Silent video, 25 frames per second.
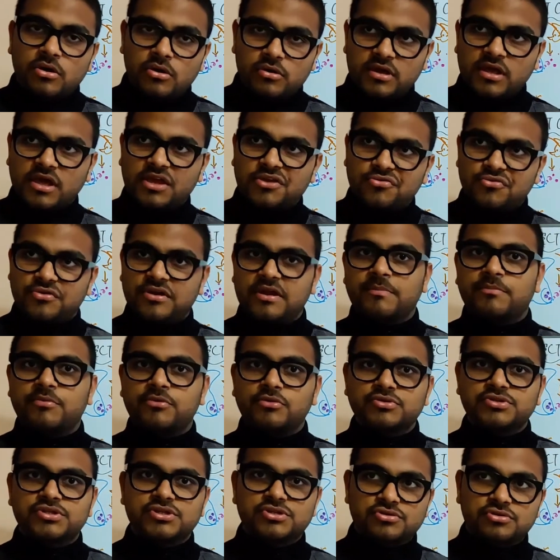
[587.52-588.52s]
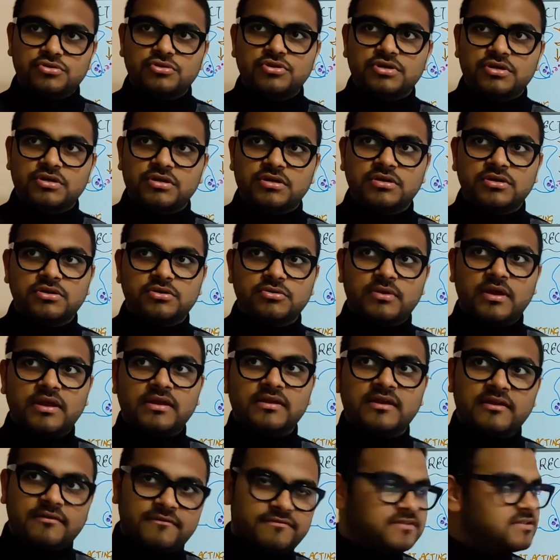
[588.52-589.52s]
okay, your approach is good, you
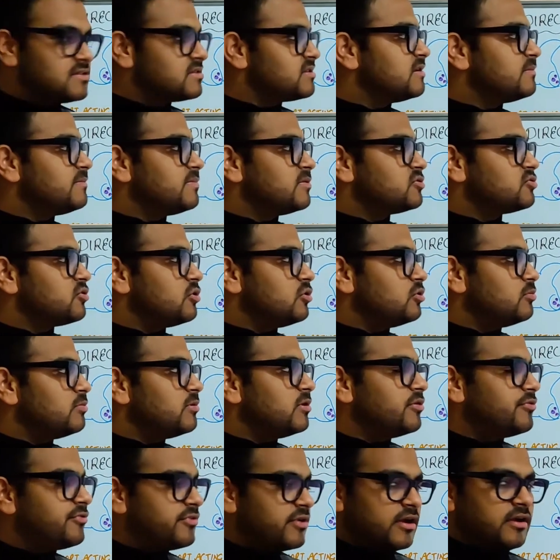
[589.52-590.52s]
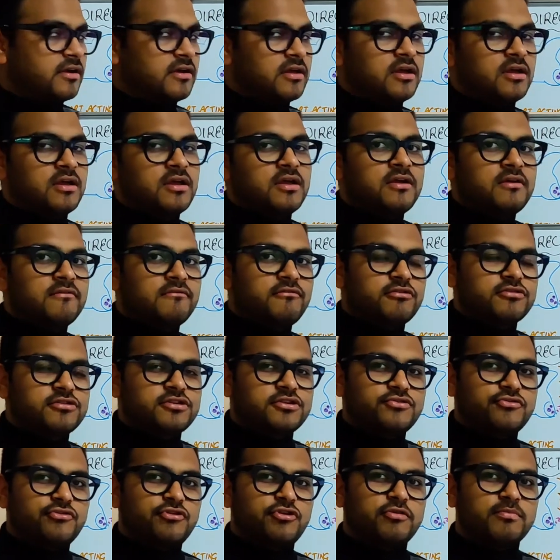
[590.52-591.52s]
can give this lipid soluble drug for
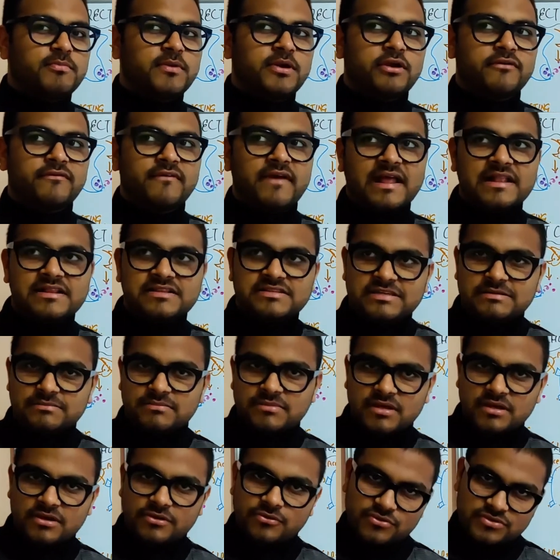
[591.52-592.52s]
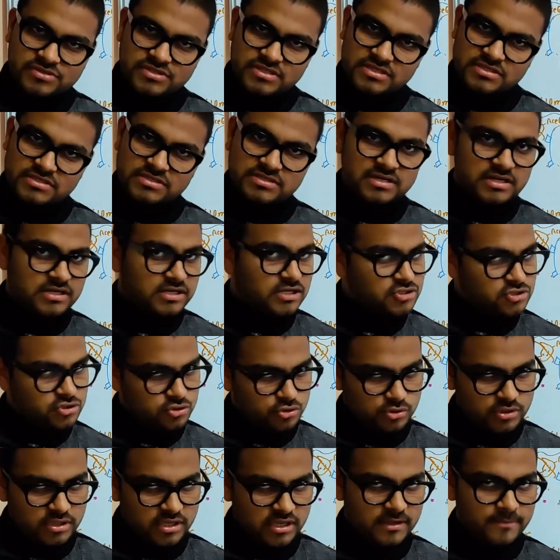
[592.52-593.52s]
the treatment of Alzheimer's disease. It
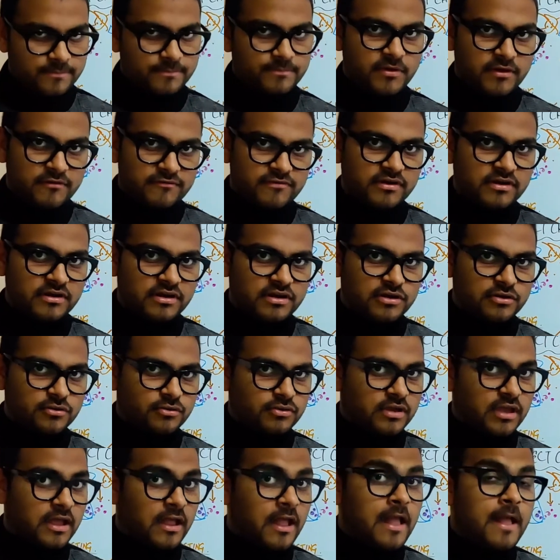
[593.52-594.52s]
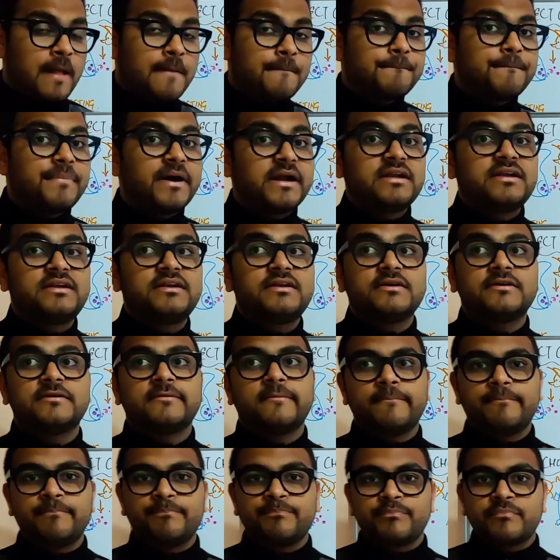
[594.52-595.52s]
is okay, perfectly okay. But
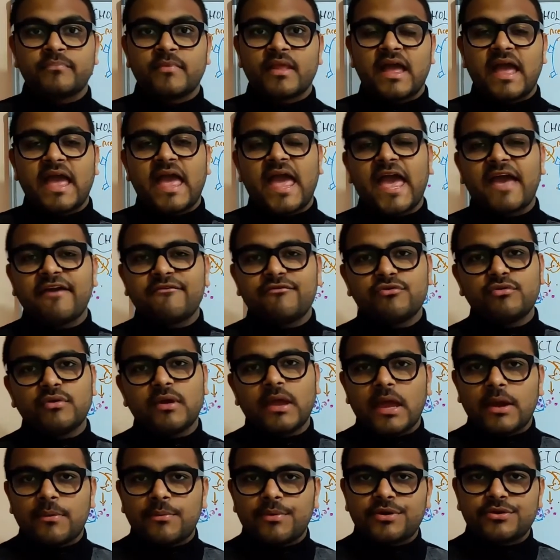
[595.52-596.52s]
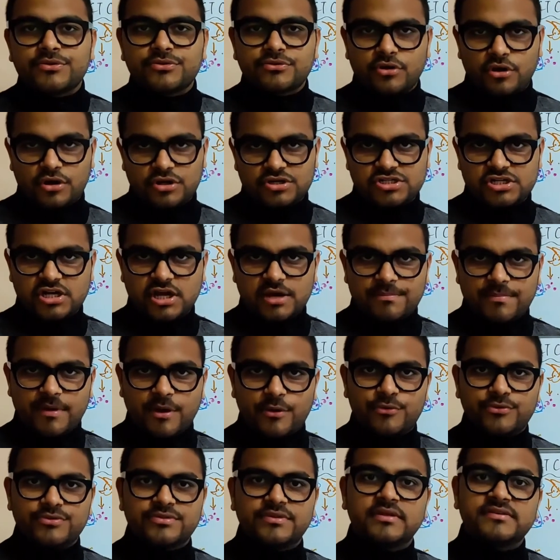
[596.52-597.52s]
have you ever thought
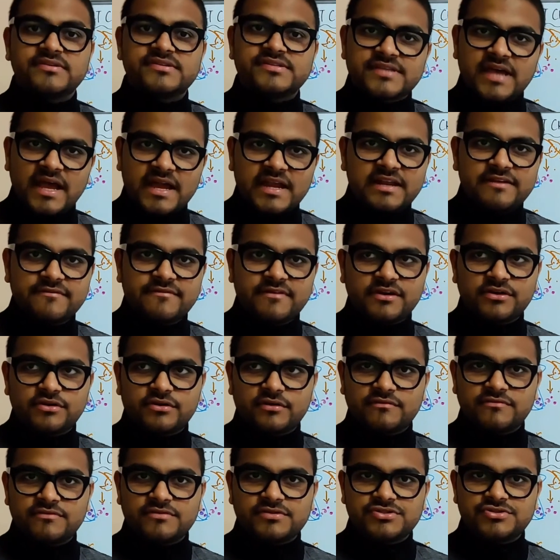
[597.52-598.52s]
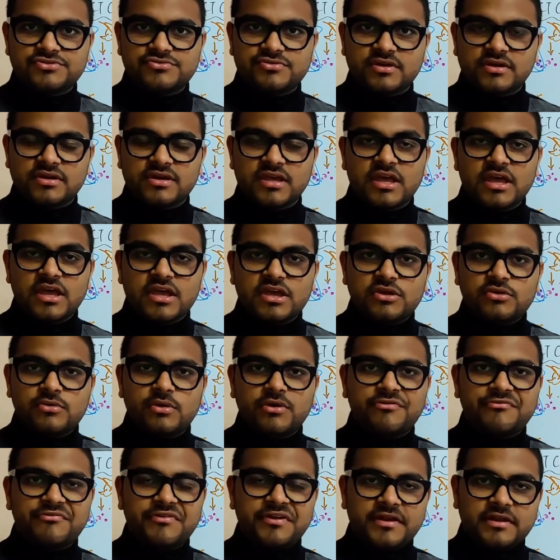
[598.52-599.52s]
about the side effect of this drug?
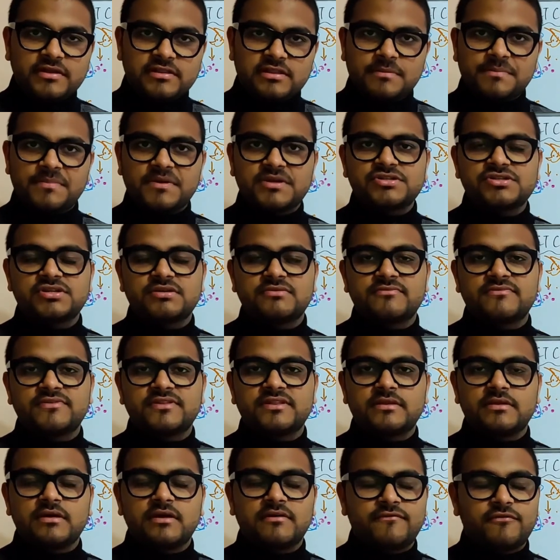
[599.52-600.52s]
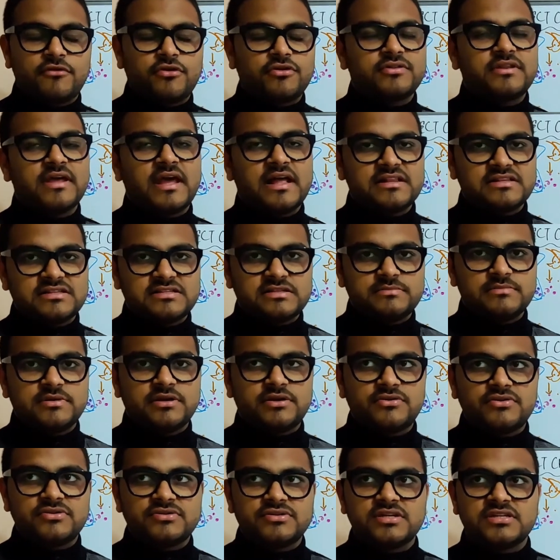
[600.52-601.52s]
You are treating the patient with for the
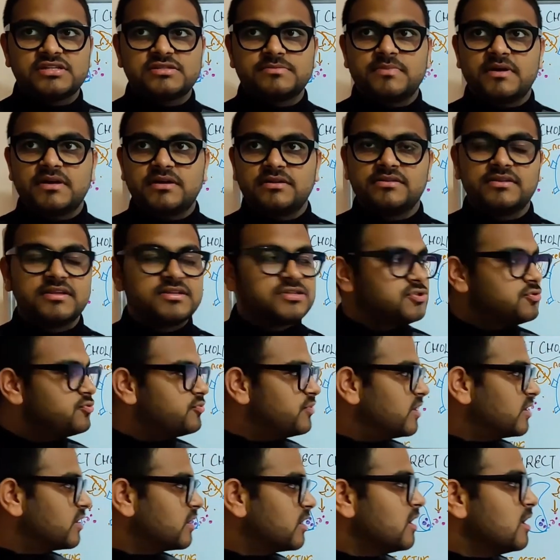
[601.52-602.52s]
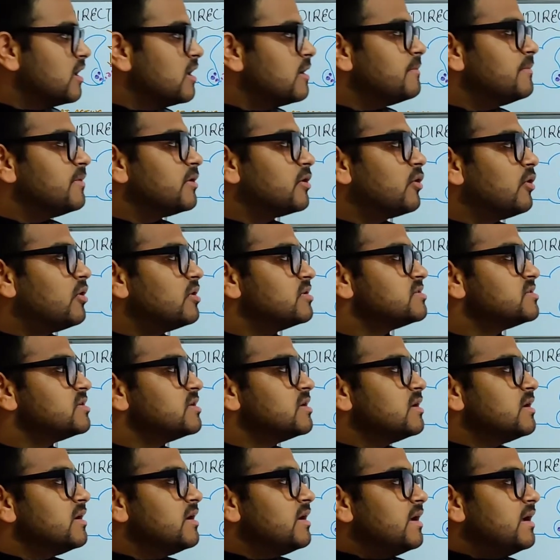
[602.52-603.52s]
Alzheimer's disease, but this drug,
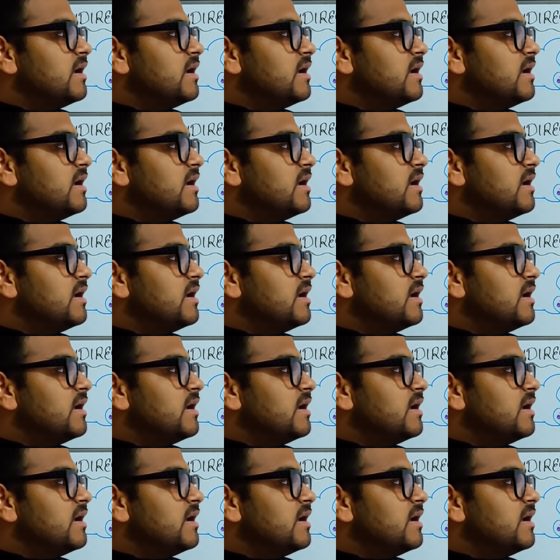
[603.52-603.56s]
because